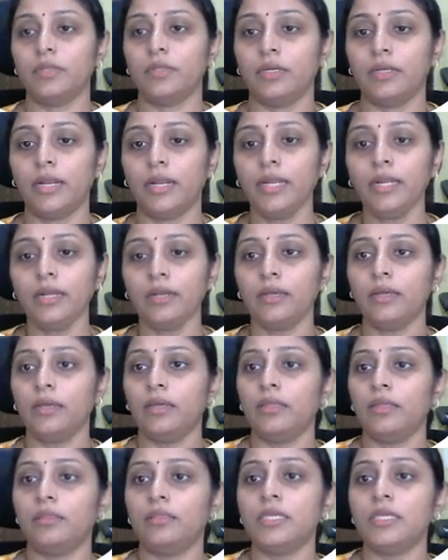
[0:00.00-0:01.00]
right?
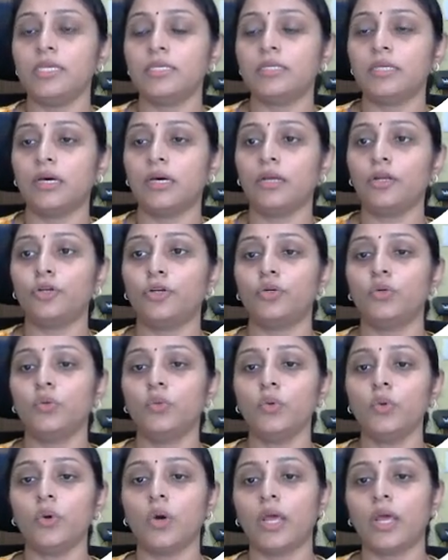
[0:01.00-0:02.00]
These are
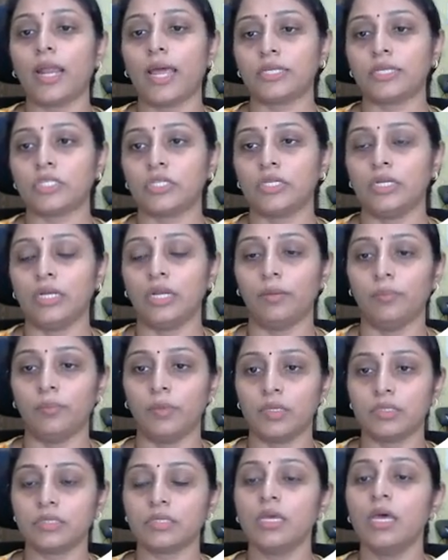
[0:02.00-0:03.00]
two rational
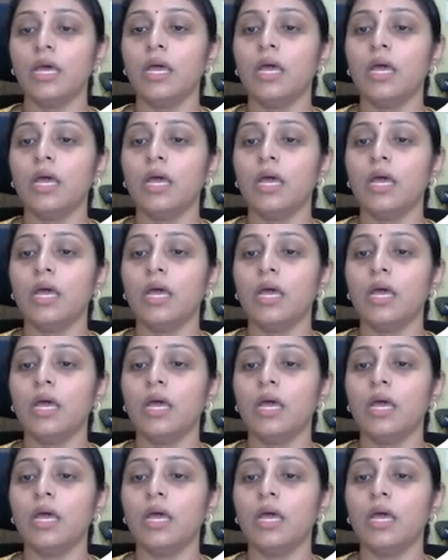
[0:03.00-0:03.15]
numbers.